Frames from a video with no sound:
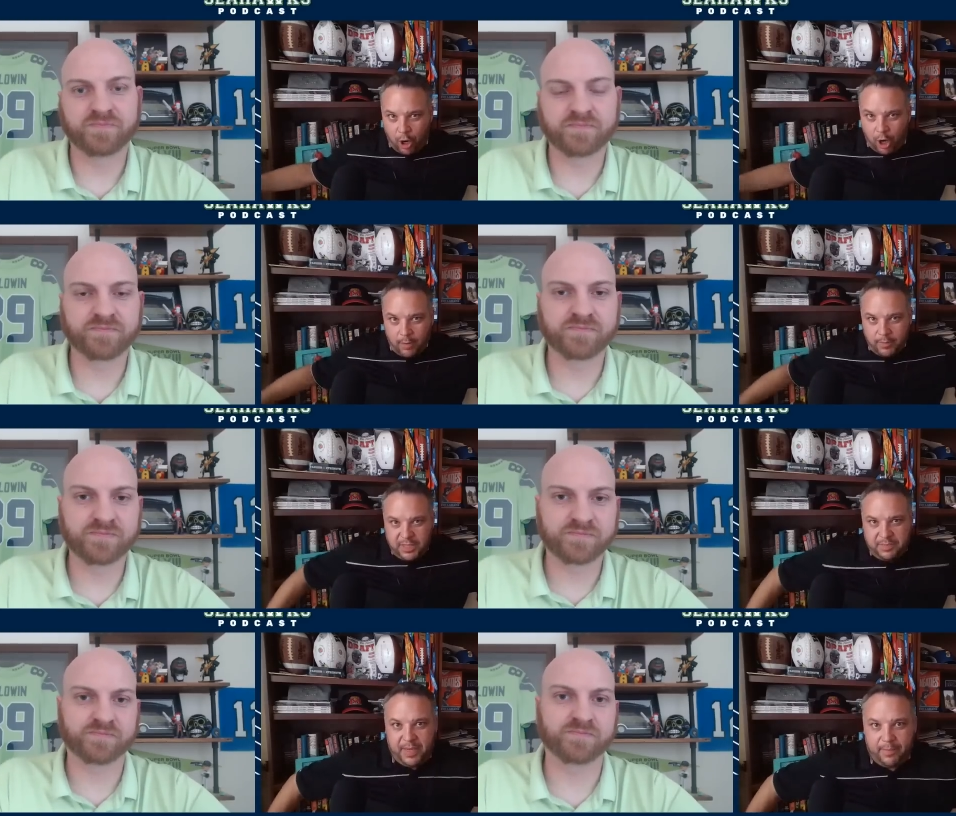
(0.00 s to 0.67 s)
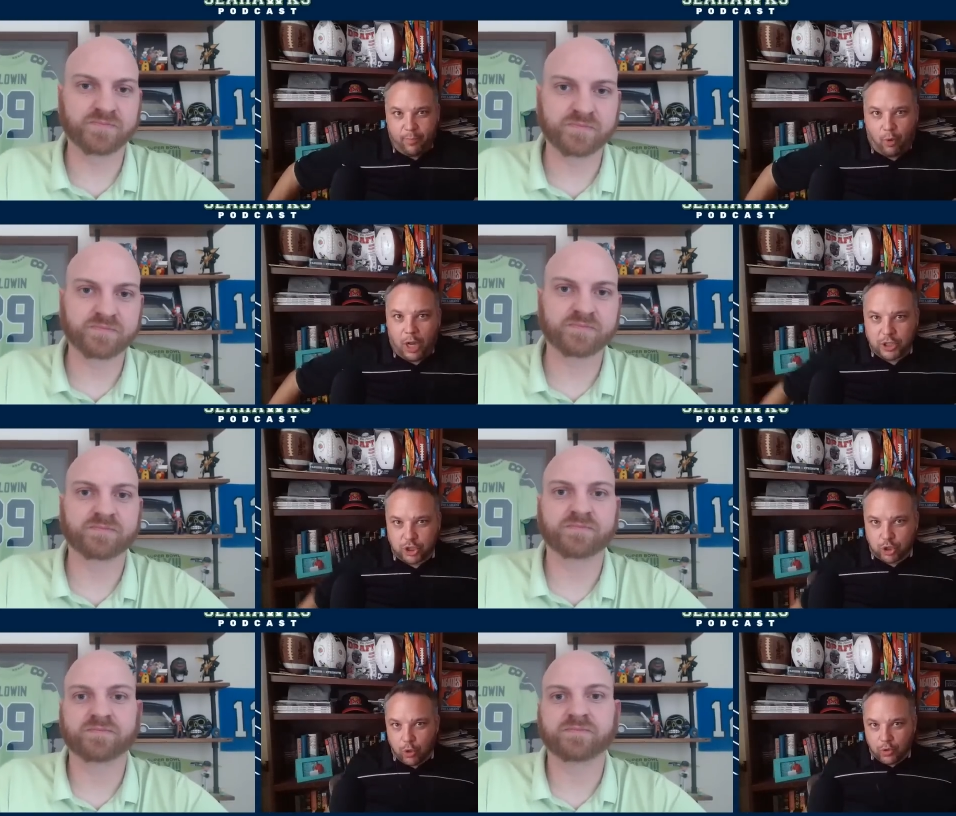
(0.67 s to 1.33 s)
Speaker 1: arms, these big, broad
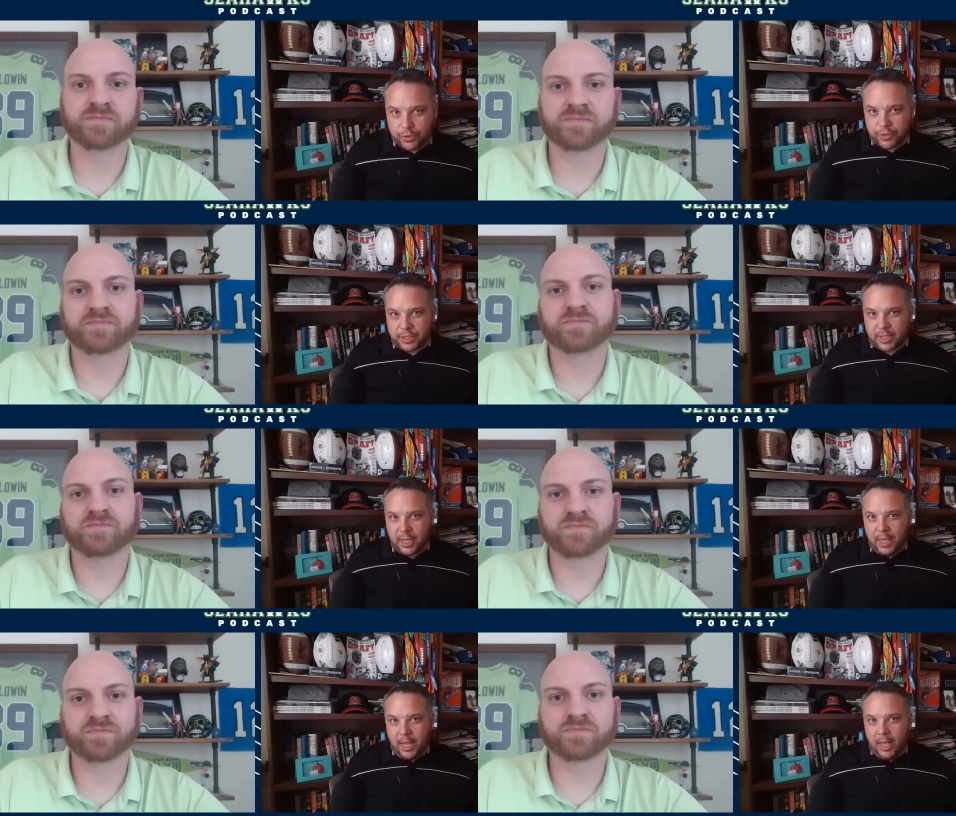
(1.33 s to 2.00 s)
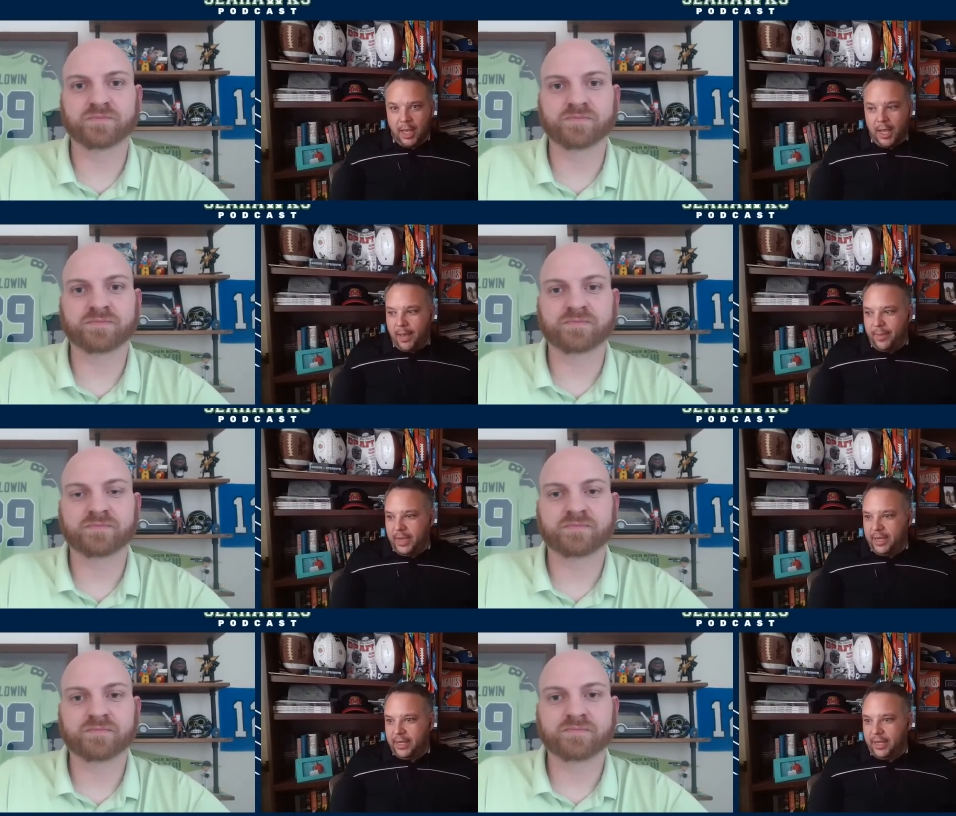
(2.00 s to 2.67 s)
shoulders. I
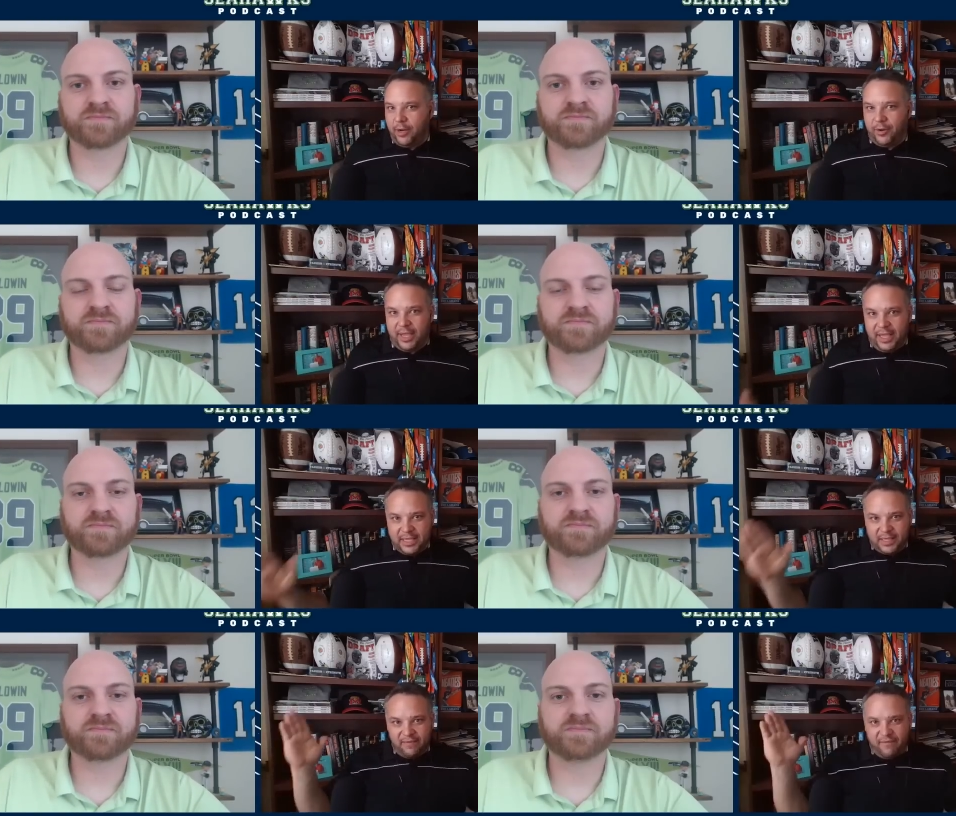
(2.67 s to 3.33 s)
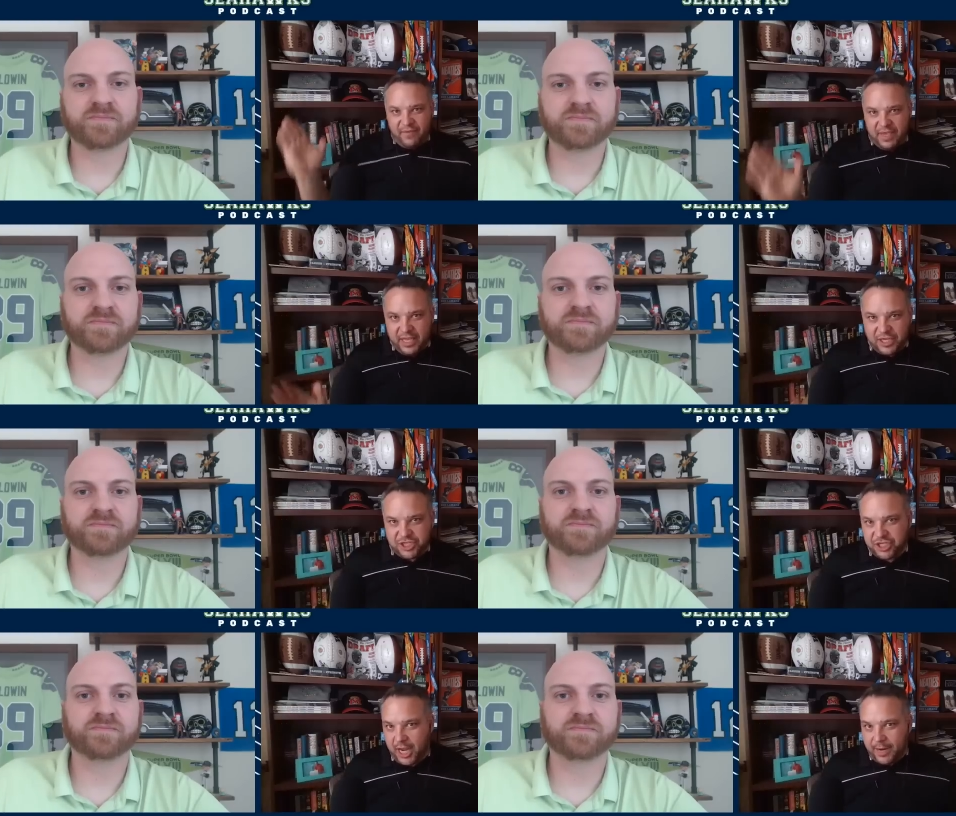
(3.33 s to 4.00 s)
mean, you know, he is a V
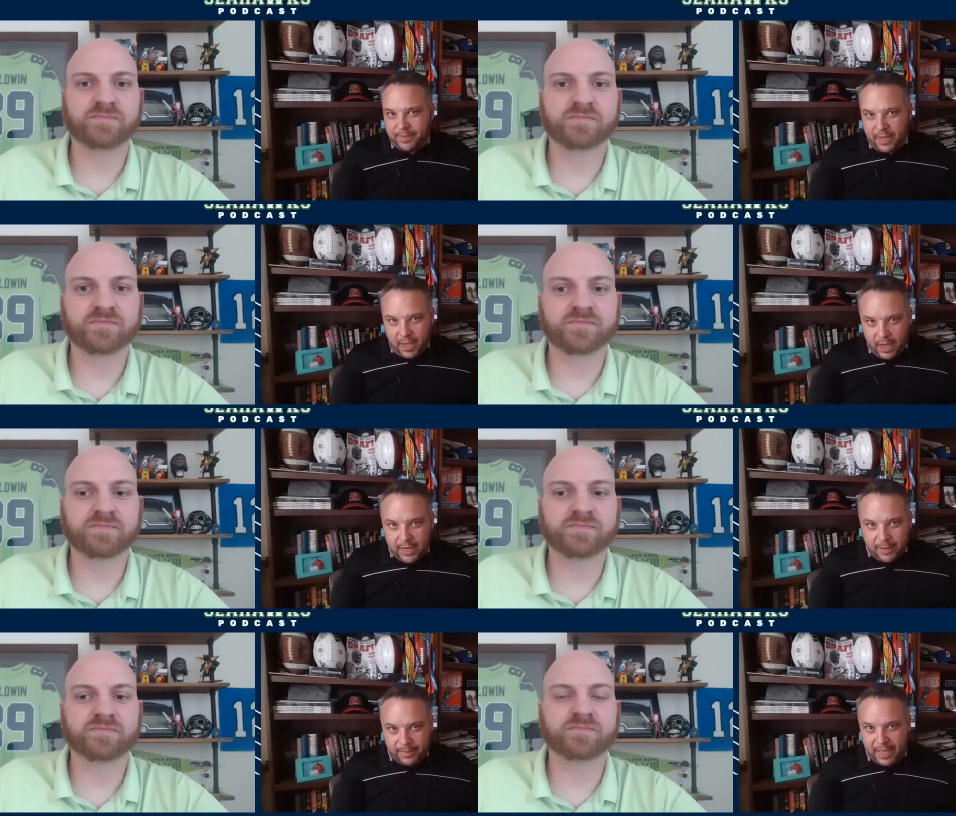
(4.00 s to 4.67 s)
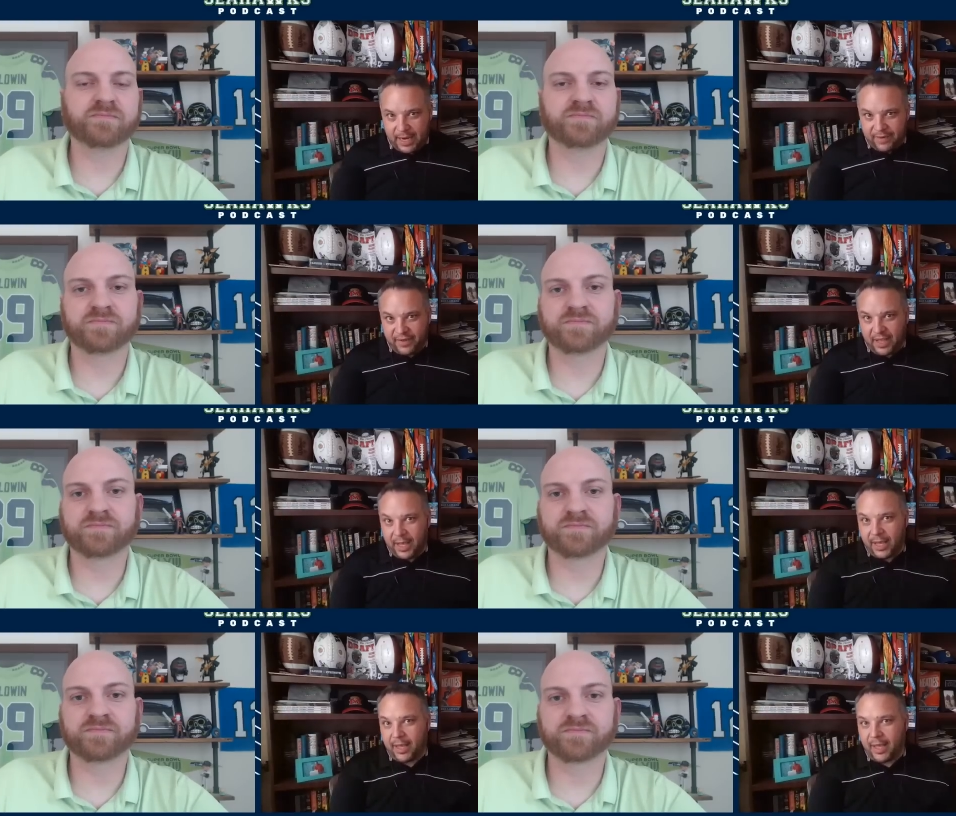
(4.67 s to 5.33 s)
shaped, cut up kind of
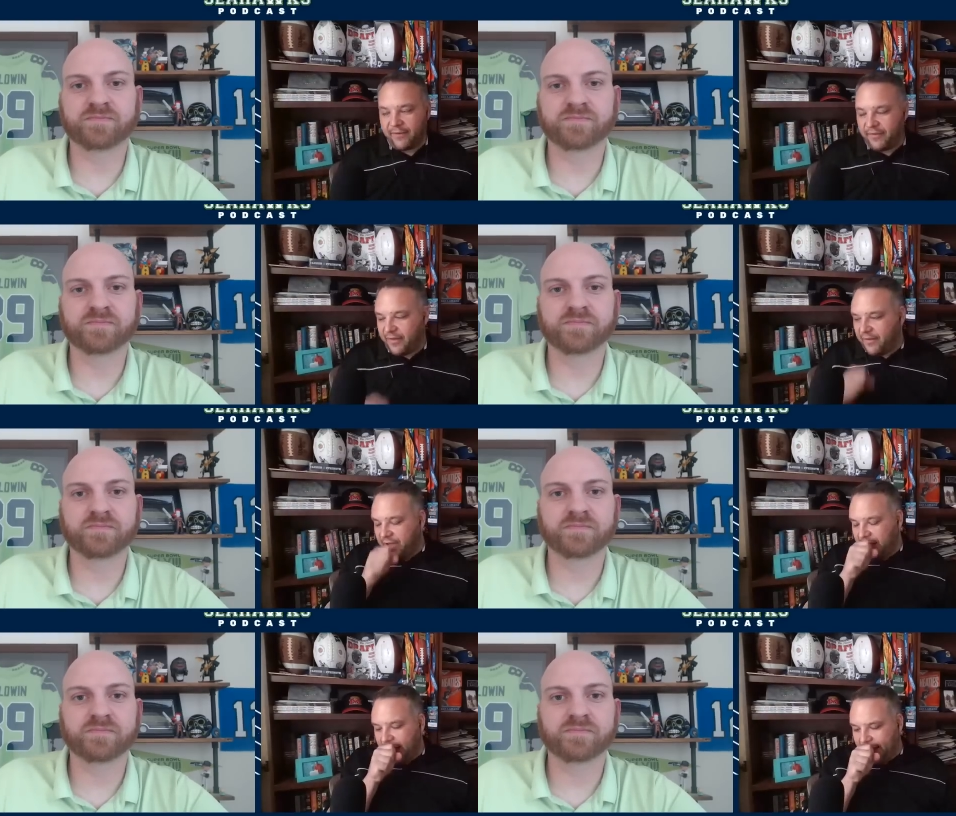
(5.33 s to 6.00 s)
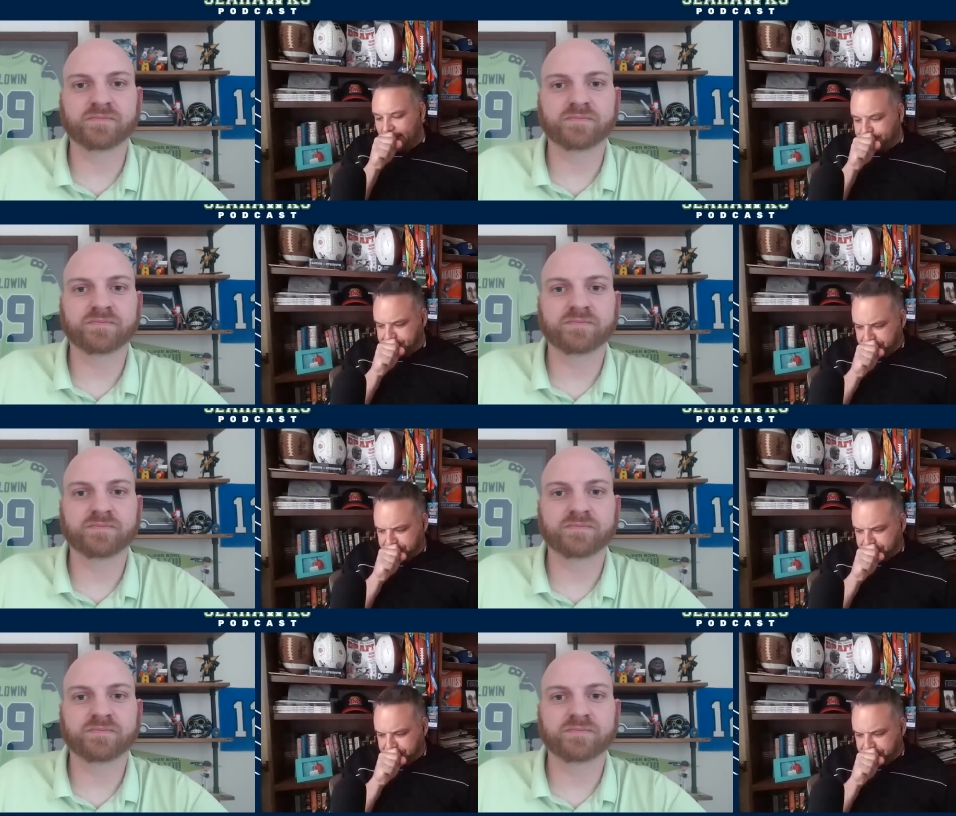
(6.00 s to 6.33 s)
a of a guy